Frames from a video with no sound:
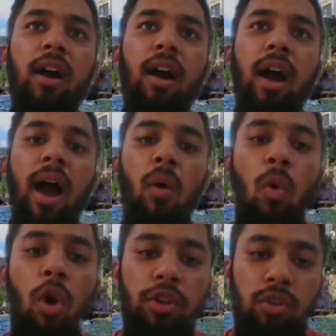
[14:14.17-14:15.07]
at
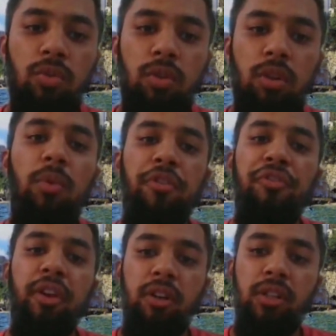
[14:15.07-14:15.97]
what you love within
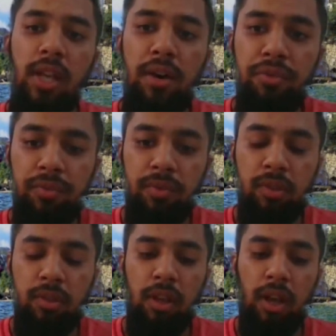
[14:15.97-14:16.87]
yourself
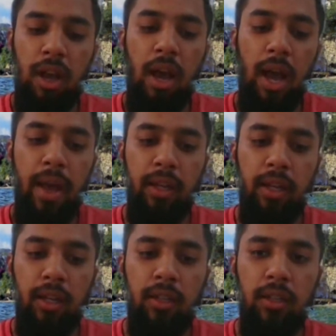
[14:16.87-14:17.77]
and
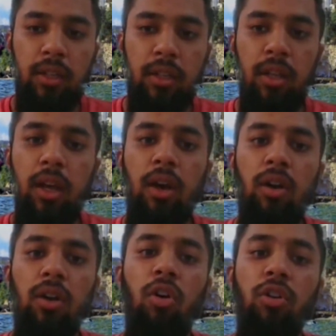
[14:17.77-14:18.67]

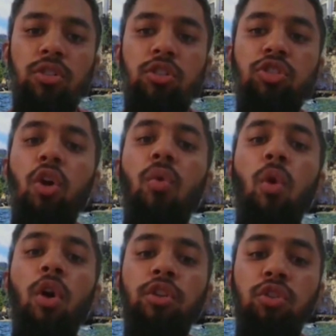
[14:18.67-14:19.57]
concentrate on
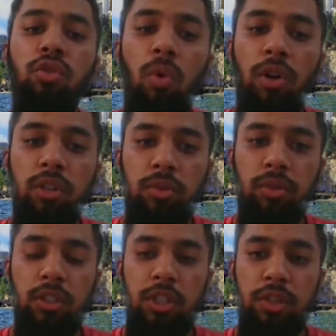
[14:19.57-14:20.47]
what you want to
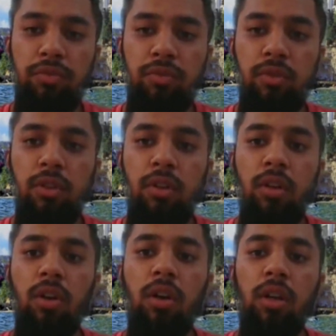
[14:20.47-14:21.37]
achieve.
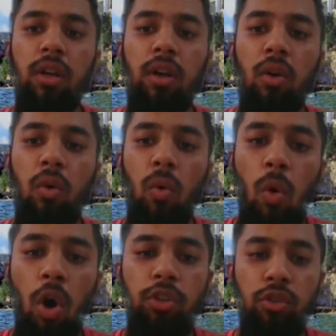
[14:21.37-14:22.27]

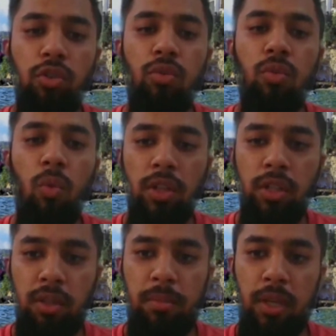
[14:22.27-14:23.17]
What do you want to be?